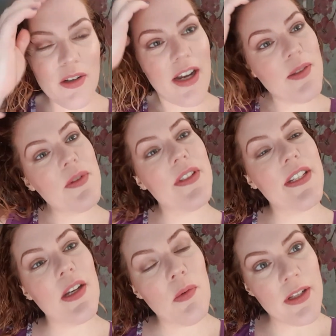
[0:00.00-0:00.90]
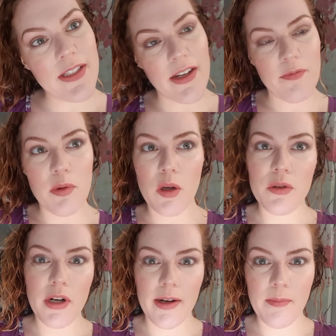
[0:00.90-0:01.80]
you guys will see once I've blow
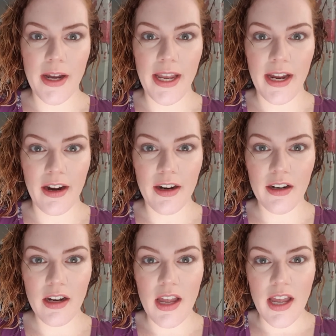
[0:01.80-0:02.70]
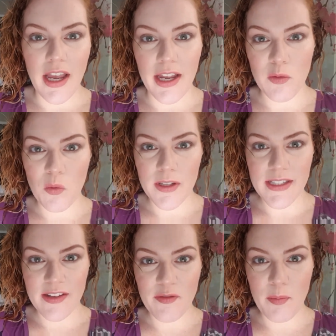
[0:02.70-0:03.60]
dried my hair and
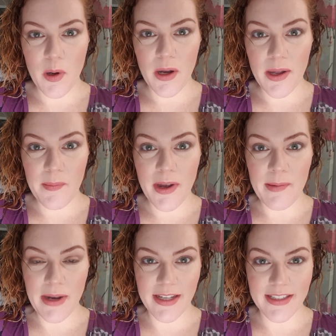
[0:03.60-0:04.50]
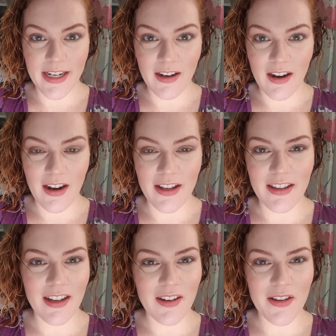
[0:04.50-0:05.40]
once I've put my mascara
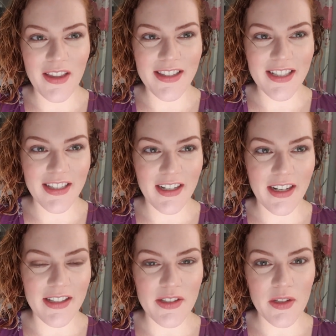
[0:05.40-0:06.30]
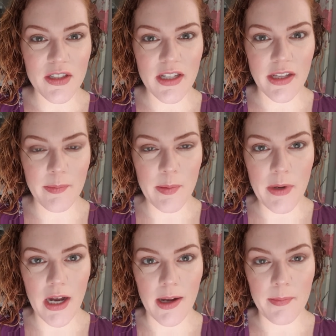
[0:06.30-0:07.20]
on. Oh, that's hilarious. You can tell I'm a
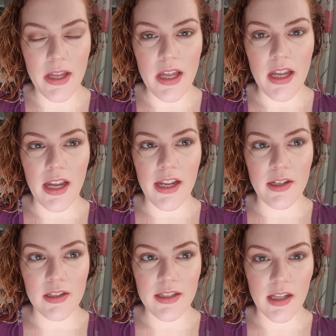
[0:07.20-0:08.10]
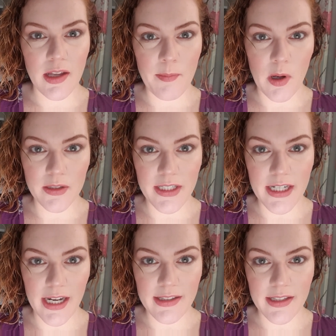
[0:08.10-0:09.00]
mom and you can tell I'm
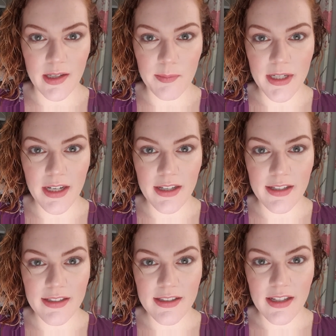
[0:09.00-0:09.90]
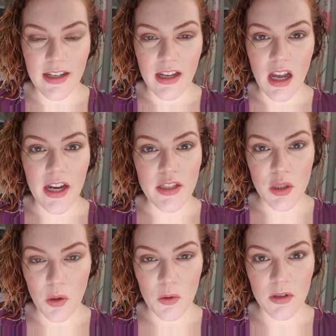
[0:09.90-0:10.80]
multitasking because I
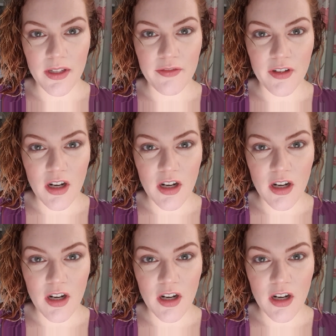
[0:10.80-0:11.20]
totally